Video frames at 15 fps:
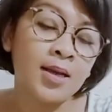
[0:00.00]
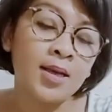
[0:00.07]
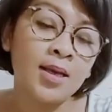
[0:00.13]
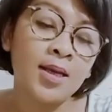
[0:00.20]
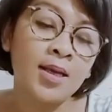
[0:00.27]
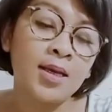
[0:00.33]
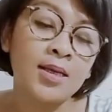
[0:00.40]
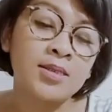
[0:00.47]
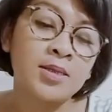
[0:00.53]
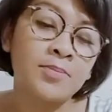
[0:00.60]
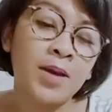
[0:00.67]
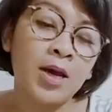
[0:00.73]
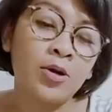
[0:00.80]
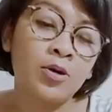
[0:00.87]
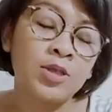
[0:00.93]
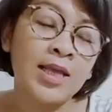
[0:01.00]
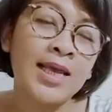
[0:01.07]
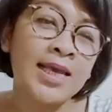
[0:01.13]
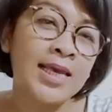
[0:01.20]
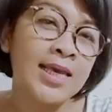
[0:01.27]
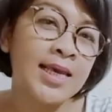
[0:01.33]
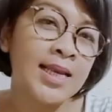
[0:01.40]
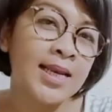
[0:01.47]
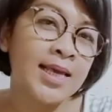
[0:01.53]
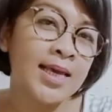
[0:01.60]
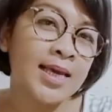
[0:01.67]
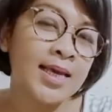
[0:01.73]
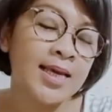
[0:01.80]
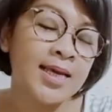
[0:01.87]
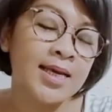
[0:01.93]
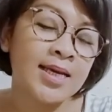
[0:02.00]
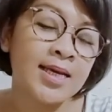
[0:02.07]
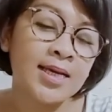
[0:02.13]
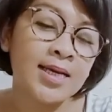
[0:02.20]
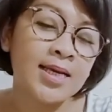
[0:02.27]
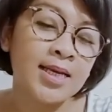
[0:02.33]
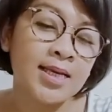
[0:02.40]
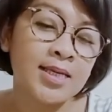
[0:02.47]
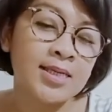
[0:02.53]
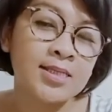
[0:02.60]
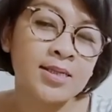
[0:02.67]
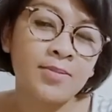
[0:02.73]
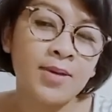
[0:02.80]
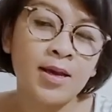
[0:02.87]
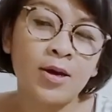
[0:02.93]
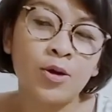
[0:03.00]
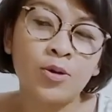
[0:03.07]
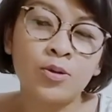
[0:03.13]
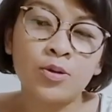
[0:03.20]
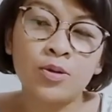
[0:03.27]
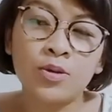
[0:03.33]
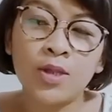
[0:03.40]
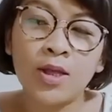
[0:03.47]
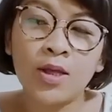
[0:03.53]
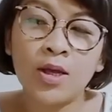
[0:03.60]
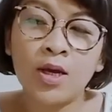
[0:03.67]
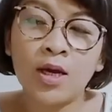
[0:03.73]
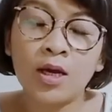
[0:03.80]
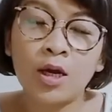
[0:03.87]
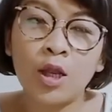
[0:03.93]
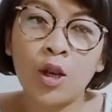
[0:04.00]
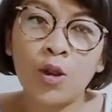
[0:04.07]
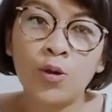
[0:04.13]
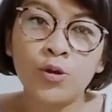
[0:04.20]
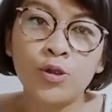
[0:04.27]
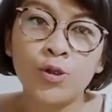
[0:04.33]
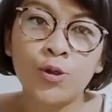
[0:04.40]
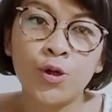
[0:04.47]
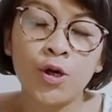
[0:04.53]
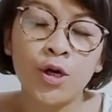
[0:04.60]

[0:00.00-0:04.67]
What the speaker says: It's about healing. It's about closure.